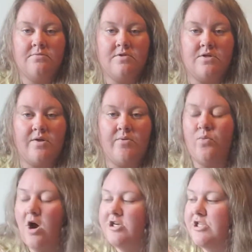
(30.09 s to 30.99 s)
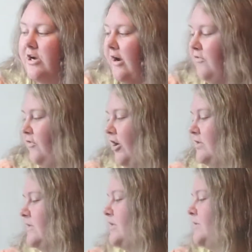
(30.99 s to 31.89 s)
So they would wash their hair
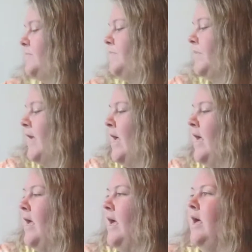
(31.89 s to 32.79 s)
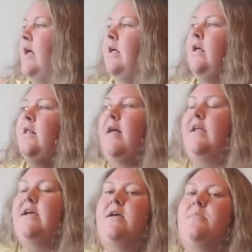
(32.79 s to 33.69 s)
first, let
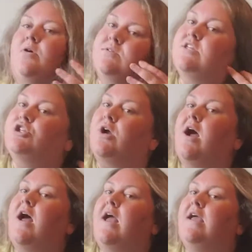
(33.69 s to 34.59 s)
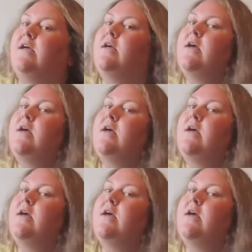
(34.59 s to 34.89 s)
it mostly dry,